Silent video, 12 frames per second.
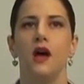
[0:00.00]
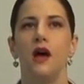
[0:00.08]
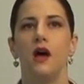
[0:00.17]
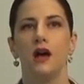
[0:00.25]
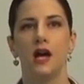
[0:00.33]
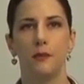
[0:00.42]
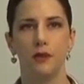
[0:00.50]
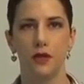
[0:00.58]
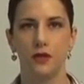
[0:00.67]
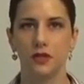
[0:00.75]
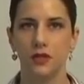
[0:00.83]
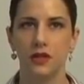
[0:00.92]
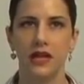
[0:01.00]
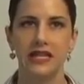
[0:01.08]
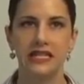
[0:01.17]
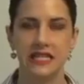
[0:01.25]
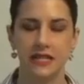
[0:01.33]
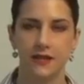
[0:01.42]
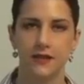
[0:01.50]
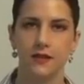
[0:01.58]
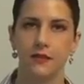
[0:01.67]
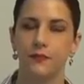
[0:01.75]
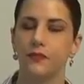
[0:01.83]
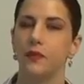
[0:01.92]
A couple other little
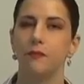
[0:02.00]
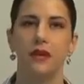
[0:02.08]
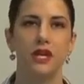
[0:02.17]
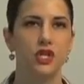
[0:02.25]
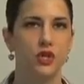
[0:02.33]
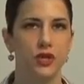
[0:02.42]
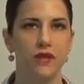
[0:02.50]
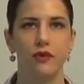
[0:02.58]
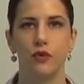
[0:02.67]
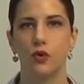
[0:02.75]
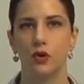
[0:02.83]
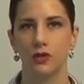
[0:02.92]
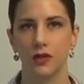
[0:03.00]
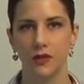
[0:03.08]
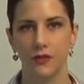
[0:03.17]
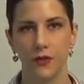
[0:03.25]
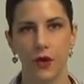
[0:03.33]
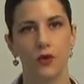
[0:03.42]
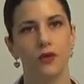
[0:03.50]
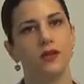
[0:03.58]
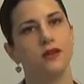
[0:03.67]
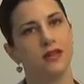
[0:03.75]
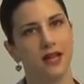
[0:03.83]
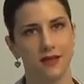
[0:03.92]
ideas. Make sure you have a cordless phone
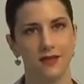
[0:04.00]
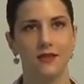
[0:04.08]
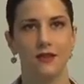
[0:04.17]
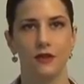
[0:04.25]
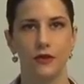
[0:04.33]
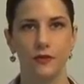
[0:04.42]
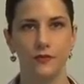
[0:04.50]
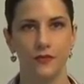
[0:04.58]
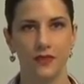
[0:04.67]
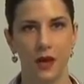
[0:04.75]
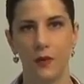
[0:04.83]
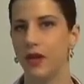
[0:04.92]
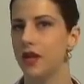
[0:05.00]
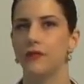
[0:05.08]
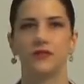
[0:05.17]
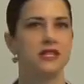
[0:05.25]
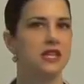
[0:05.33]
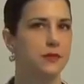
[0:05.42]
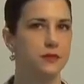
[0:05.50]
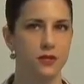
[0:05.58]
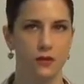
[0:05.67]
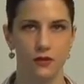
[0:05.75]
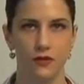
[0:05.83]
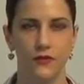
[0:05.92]
next to you. That way you don't have to get up to
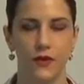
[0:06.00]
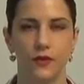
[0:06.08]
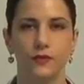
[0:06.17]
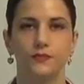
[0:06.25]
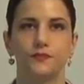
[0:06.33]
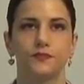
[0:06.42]
use your phone.